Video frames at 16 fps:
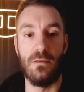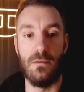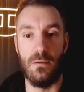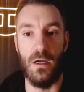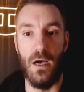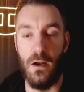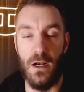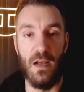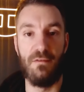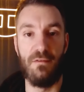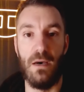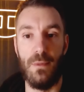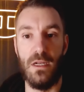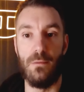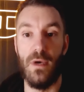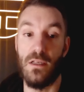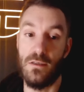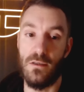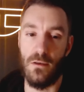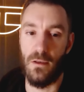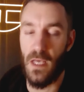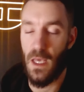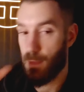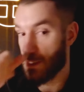Right? I don't have that many bets to
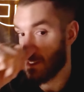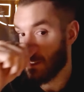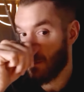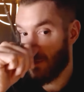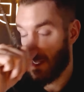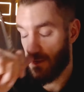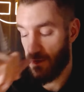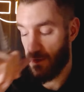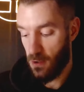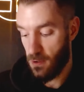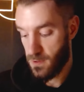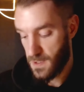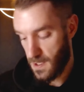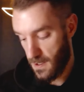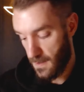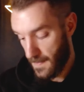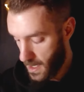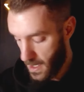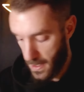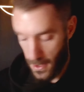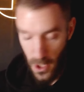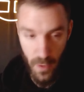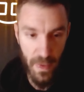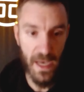get myself out of a hole. So I
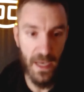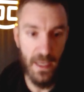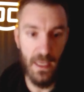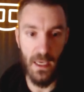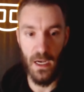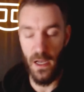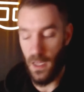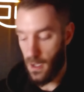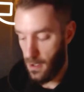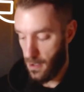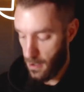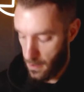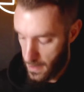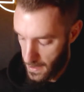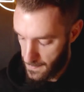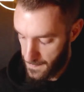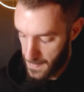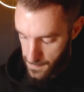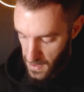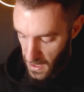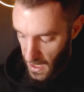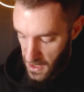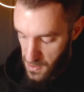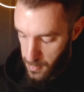go back and I go, all right,
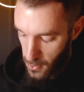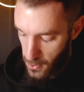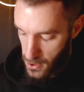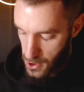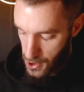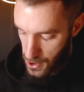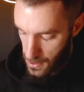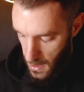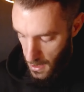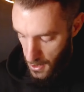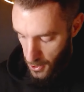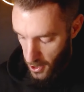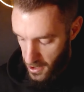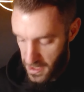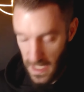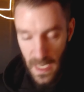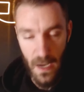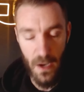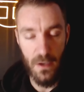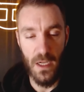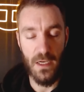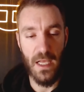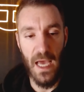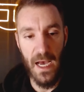cage push, a knockdown
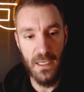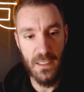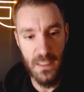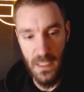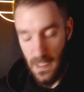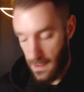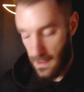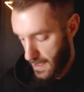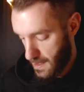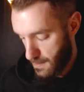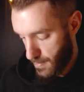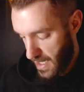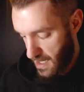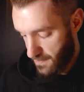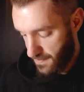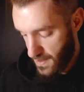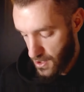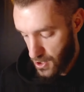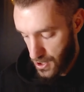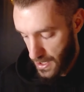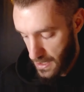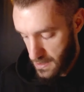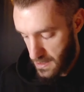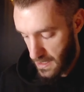and gassing and bad finishing
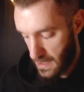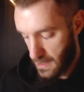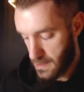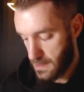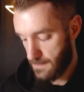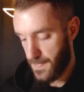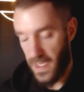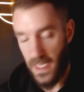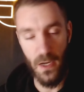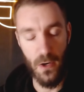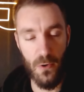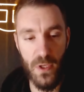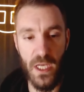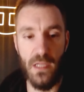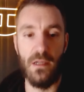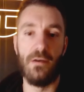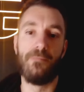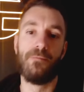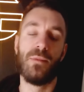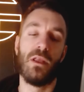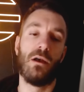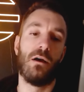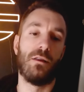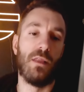instincts, they could all kill it.
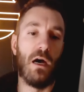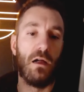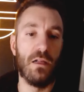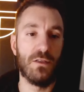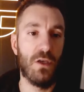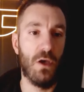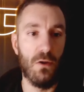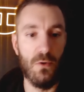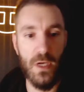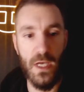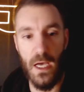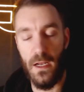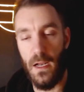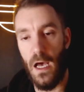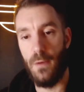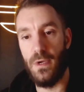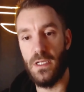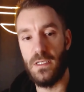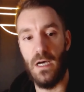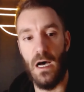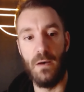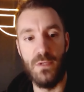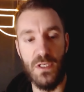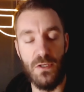Now let's go look at how many
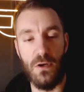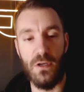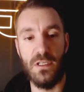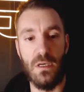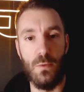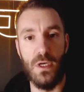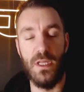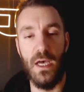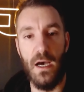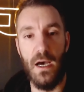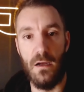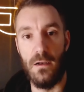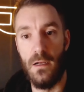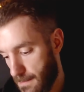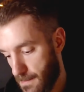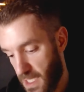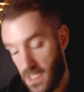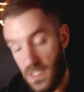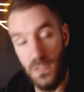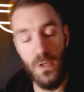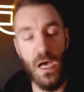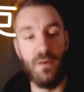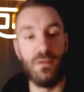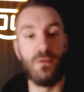times he's knocked someone down. Let's
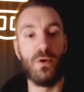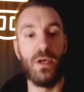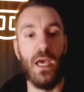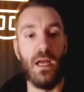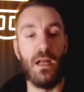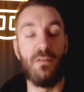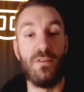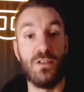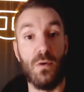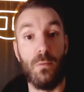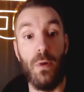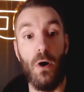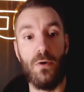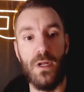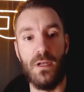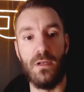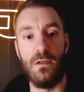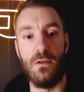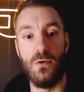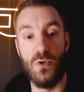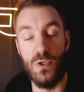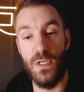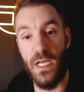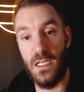have a look at if his opponent
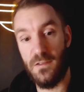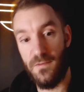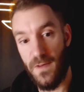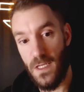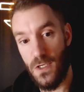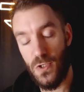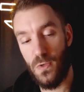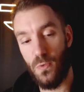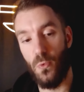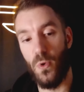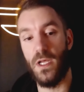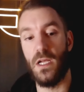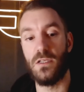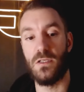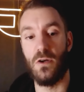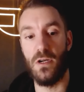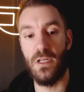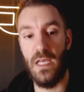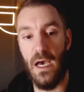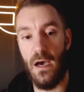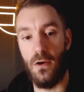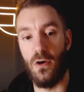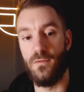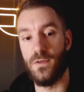usually gets finished when he gets knocked
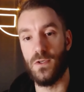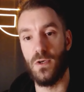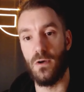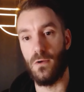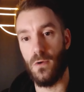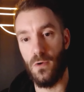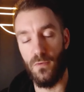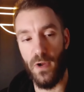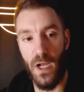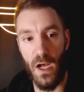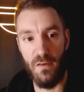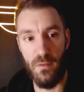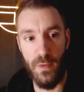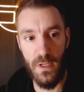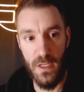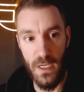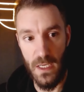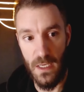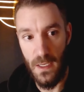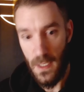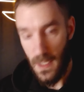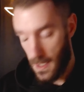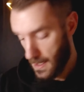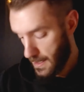down or if he's got good recoverability.
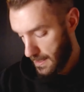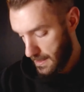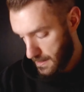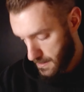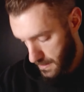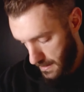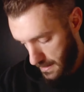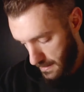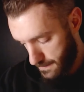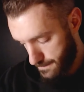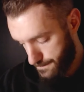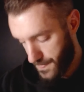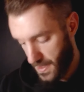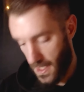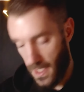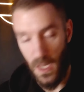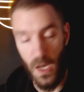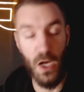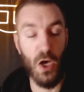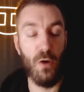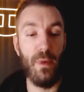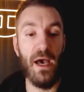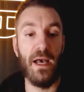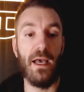So I go
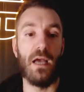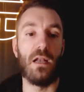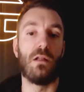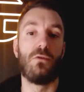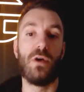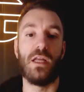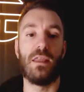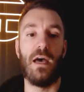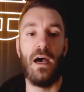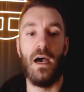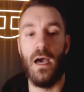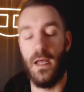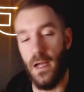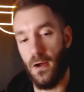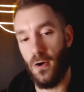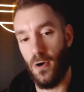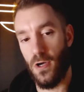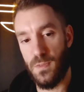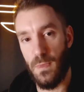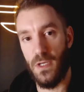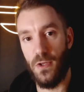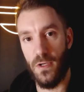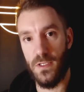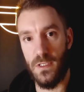back and I look at that and I cross
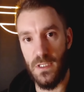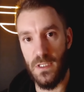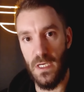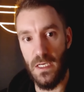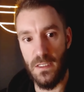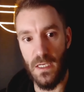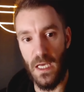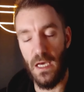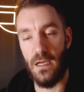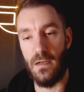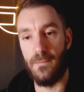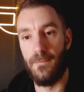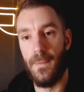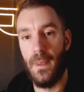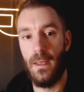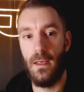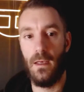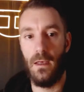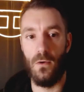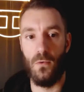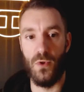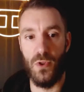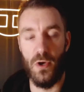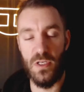my dots and T's again
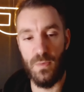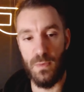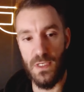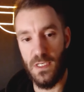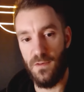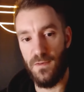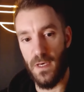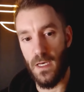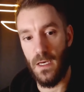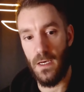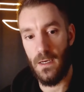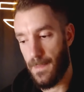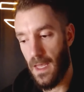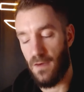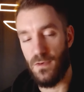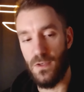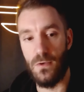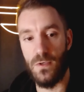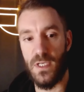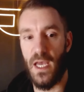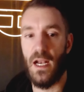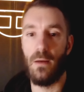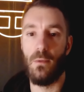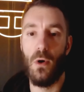with those specific avenues.
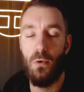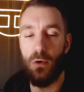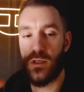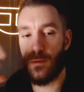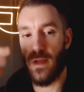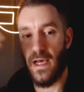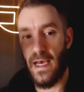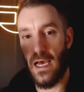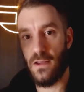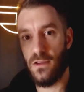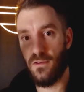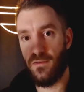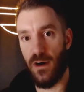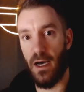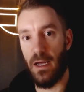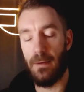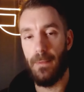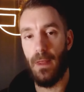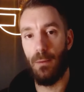And I'm always playing out the fight.